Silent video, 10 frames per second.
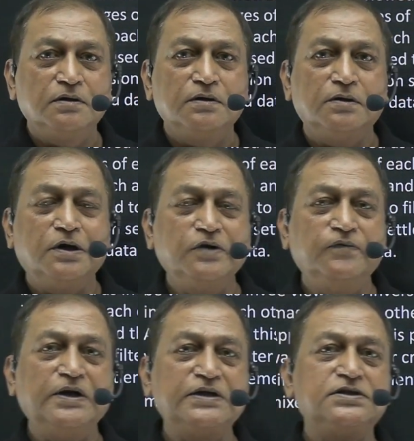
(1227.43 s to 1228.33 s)
or
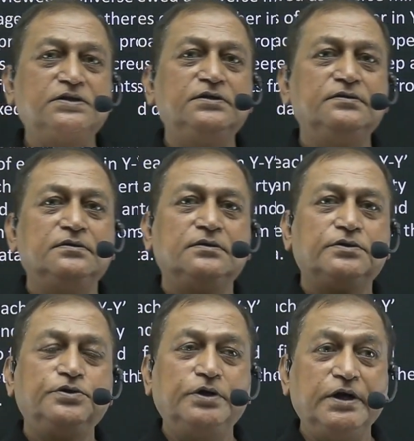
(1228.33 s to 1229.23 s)
even lesser.
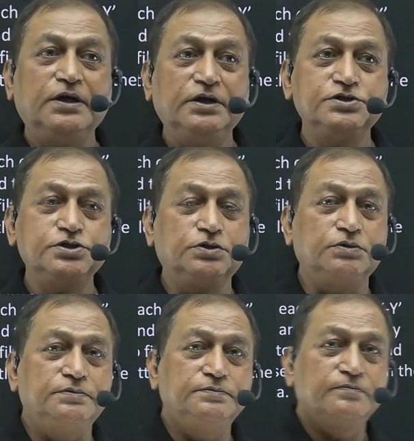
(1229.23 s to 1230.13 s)
Theoretically zero,
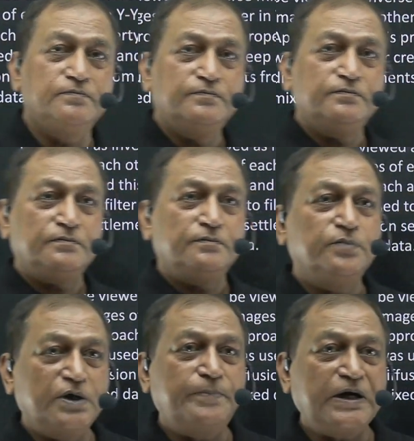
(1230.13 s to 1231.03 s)

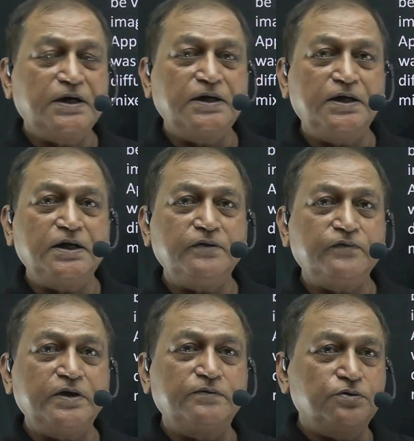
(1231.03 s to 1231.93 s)
but practically we
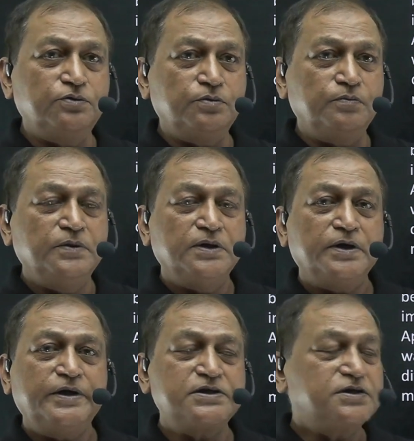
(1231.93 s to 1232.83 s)
have to
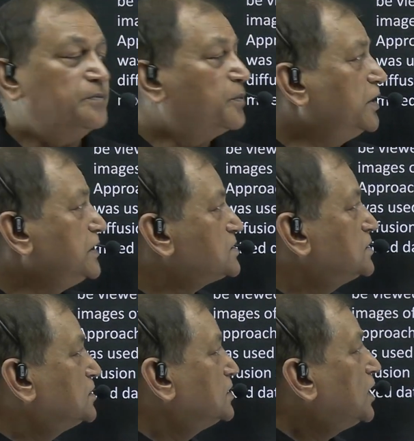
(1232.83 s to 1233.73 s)
take some points.
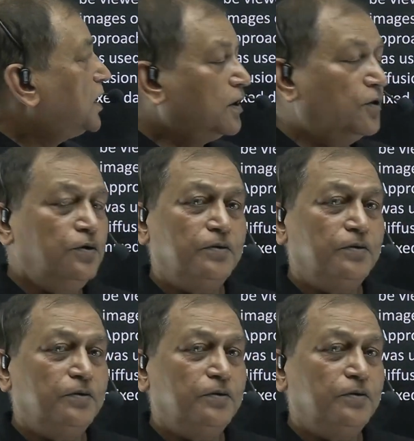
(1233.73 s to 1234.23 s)
How?